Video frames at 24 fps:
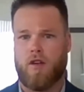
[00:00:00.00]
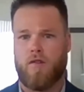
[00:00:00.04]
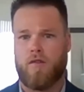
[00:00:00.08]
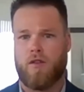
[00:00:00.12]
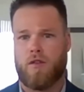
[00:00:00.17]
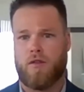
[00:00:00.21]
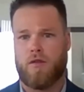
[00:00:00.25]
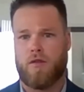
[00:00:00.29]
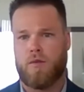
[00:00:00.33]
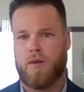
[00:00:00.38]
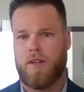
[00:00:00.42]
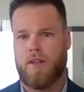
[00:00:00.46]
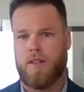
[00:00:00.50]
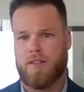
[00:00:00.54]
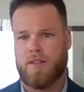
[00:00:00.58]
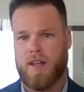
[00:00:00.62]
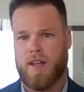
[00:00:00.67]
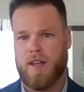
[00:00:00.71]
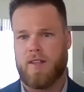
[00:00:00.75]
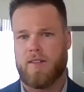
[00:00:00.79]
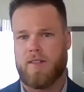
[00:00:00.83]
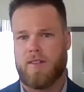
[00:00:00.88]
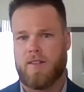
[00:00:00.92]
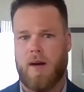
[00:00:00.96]
over 3
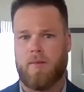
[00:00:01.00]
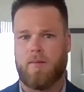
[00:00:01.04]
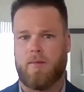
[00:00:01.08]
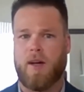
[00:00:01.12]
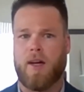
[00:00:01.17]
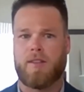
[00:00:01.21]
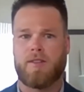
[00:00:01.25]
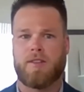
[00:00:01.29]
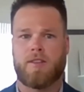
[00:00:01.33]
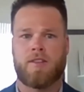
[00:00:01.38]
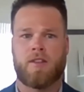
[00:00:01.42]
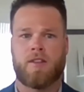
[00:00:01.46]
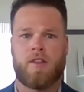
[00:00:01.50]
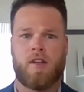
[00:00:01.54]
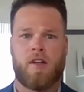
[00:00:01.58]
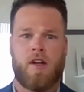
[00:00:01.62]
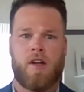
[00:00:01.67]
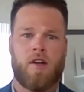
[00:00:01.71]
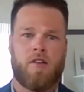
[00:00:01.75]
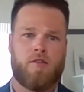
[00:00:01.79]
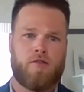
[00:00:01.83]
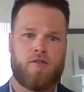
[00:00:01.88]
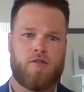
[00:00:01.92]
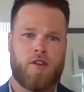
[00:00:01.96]
distinct timelines.
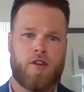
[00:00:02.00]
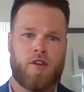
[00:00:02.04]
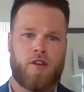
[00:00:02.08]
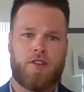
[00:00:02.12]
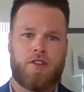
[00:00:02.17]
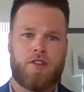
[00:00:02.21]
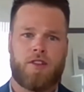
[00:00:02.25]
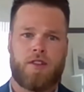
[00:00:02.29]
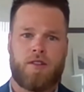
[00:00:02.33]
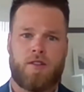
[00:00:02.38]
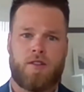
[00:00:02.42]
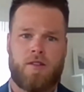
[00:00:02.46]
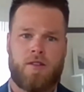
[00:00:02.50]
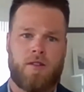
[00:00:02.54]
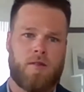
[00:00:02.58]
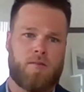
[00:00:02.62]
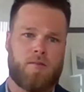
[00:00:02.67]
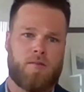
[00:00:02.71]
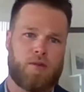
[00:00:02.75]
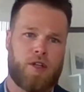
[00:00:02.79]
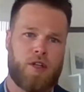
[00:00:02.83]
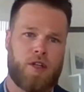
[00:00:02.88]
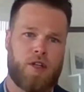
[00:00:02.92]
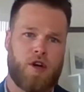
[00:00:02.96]
First,
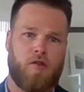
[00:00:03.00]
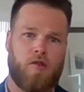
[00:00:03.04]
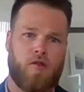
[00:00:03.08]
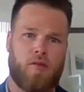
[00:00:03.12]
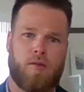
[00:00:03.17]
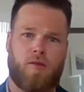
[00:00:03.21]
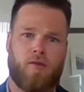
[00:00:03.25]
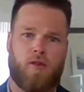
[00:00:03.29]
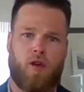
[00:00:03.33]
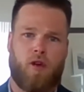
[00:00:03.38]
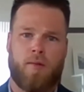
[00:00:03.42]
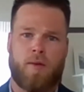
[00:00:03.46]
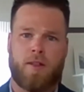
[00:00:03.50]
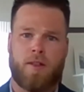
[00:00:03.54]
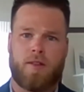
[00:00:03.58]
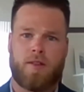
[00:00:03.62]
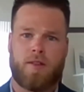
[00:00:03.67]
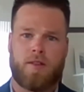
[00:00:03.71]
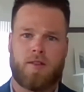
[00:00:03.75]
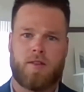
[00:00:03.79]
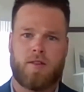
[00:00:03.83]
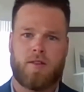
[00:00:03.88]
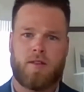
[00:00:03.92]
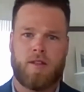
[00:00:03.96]
pre-COVID
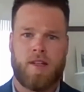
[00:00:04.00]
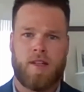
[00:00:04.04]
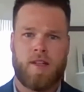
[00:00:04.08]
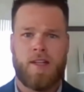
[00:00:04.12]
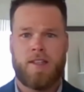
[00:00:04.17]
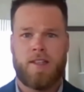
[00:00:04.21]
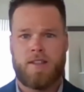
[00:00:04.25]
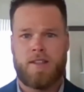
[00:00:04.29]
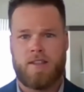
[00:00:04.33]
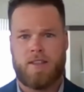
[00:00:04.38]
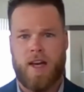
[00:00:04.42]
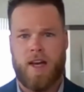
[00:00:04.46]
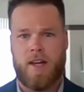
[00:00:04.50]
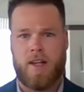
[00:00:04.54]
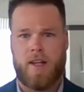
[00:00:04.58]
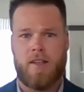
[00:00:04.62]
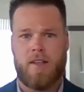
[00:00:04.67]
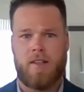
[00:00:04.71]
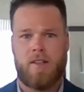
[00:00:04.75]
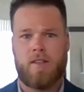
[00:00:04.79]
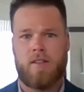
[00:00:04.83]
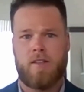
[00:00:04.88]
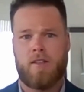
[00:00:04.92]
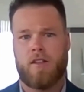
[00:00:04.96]
performance.
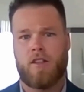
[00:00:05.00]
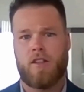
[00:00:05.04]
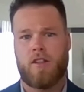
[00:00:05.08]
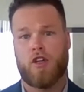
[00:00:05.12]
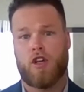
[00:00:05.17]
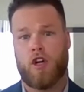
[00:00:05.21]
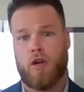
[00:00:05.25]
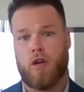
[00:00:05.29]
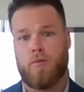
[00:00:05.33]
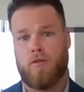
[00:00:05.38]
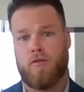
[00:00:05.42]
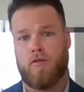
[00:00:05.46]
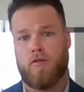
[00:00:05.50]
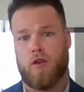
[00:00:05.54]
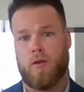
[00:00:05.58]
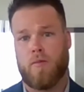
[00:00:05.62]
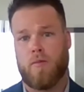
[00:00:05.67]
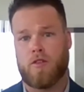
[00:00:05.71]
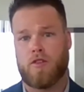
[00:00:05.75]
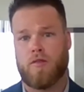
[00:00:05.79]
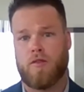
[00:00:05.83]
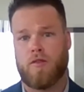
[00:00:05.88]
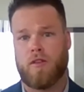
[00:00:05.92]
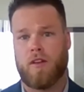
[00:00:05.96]
Second, current
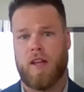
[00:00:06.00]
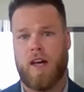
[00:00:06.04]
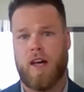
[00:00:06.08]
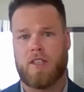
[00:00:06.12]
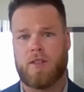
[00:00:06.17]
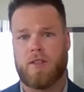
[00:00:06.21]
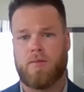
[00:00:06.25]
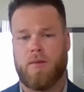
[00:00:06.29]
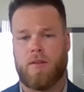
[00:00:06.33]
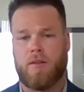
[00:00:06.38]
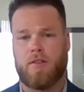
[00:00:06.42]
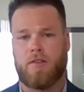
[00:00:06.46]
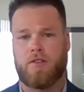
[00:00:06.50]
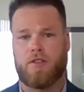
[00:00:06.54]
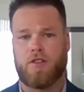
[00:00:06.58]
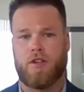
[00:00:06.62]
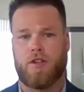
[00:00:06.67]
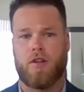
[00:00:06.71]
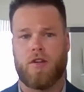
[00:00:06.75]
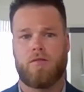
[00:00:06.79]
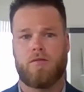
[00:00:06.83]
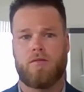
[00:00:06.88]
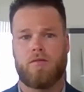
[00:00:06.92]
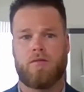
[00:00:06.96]
performance over the last month or
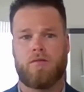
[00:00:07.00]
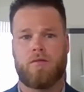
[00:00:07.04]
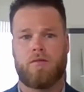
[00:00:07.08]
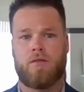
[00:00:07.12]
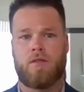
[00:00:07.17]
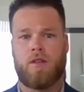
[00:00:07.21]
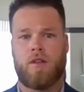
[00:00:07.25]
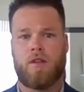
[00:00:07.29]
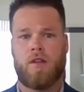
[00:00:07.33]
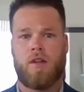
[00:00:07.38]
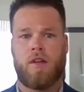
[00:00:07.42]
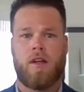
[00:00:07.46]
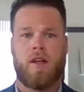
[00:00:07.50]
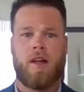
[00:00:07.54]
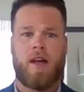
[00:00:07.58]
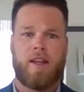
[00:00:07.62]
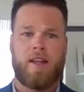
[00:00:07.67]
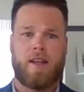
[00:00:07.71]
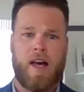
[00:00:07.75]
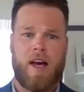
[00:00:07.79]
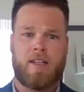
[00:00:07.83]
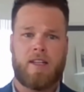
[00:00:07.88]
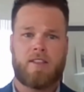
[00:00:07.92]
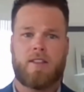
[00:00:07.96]
so.
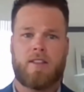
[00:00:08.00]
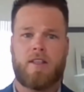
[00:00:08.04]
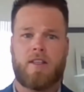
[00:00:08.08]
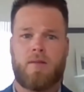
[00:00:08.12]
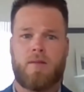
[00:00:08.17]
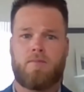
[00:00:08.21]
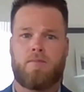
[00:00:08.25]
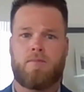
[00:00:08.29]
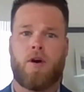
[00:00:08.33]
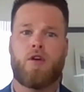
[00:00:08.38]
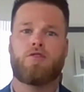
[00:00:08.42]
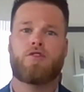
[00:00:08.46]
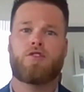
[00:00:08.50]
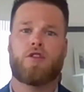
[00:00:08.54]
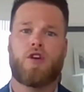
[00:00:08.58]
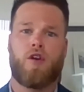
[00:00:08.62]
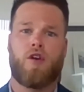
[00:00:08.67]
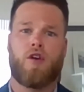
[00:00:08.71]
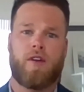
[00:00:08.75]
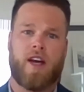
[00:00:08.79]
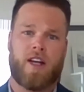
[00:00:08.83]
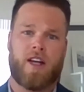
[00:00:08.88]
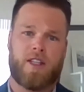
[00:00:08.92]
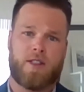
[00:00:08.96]
And lastly,
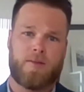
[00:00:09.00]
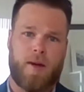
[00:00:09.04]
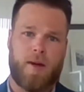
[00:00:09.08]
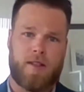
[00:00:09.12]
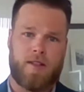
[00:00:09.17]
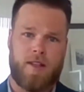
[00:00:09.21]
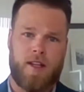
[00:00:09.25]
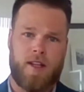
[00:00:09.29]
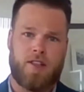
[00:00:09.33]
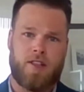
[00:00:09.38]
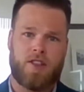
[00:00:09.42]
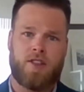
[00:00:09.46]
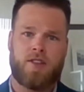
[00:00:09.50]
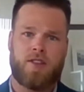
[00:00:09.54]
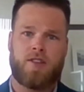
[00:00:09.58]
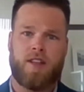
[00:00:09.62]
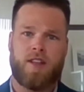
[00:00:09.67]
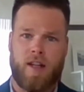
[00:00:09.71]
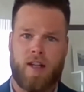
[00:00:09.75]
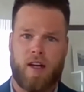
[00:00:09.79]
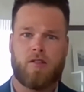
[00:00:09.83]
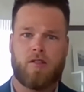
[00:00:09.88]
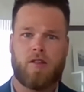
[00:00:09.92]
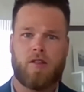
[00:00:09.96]
post-COVID expectations
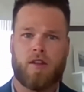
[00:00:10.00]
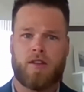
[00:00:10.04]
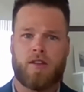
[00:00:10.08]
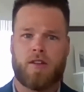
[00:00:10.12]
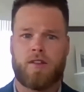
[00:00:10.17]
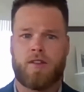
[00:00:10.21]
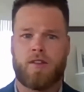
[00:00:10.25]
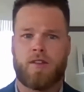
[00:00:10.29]
and outlook.